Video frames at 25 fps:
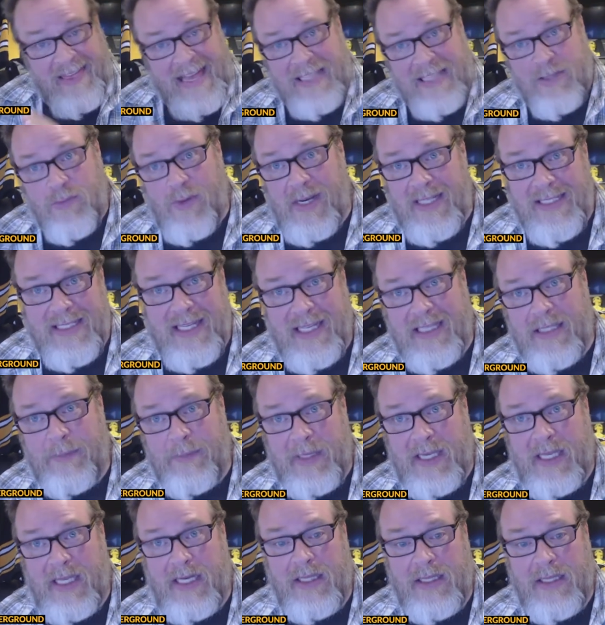That's what I said at the
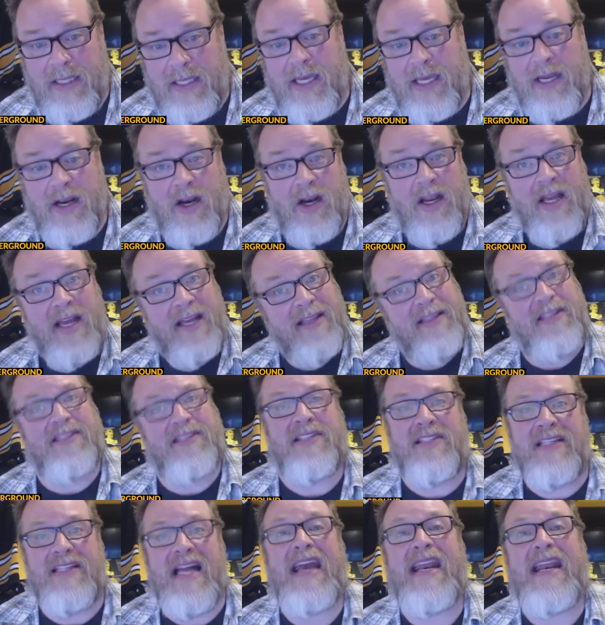beginning of the year.
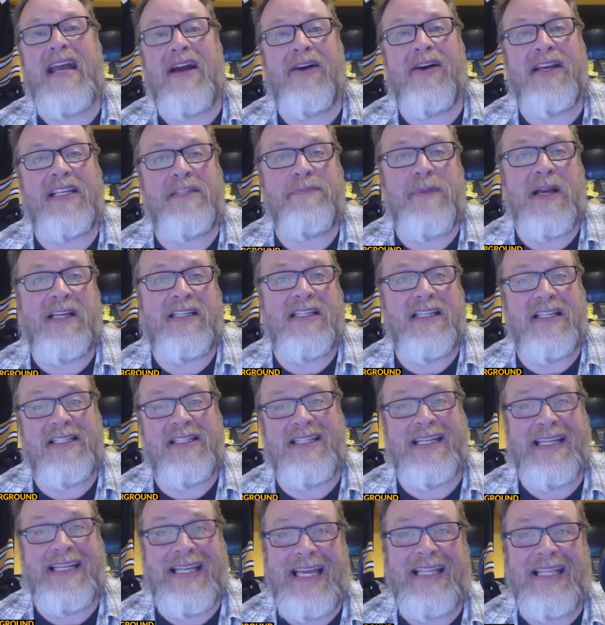This is not how I expected
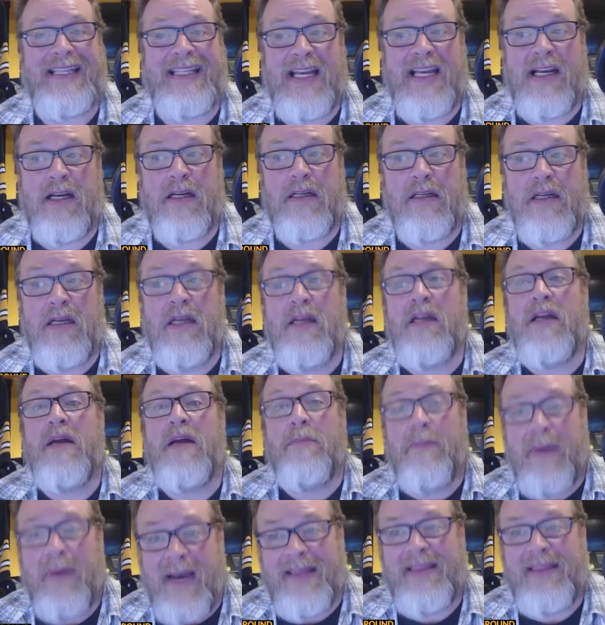us to get there,
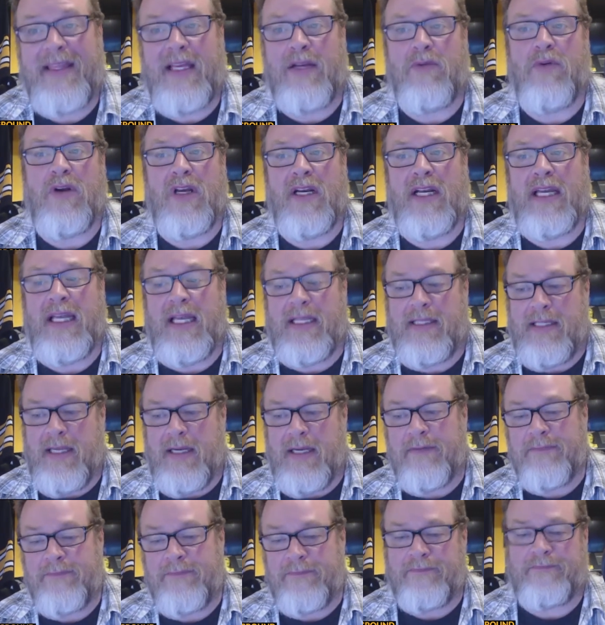but I think we're going to get there.